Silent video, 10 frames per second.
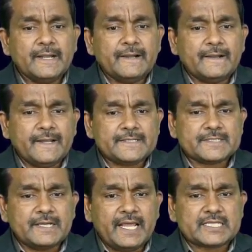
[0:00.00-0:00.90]
Right.
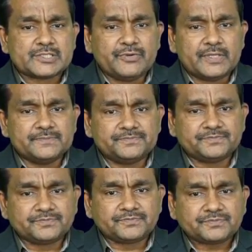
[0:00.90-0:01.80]
Next one,
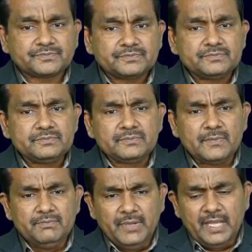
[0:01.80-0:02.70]

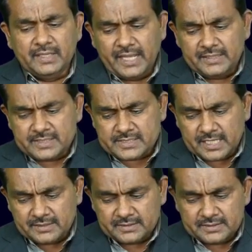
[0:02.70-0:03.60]
May 9th,
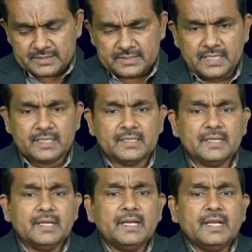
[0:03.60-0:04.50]
sir. This is the
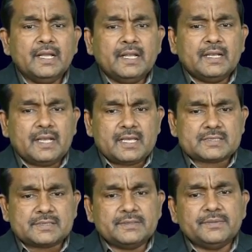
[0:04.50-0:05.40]
last
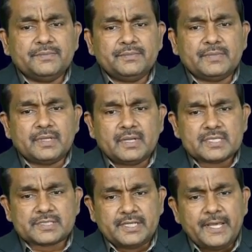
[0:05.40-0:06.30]

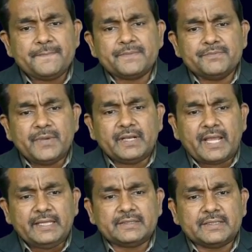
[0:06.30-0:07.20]
day. May
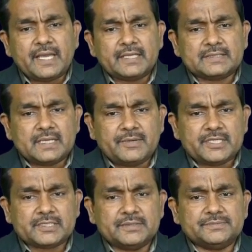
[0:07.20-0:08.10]
9th
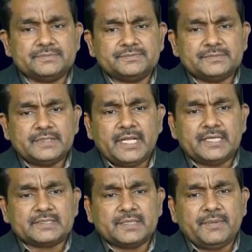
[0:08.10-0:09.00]
examination date,
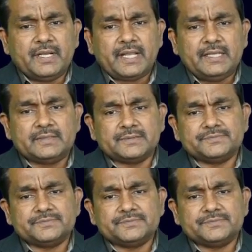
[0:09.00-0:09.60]
sir. May 9th.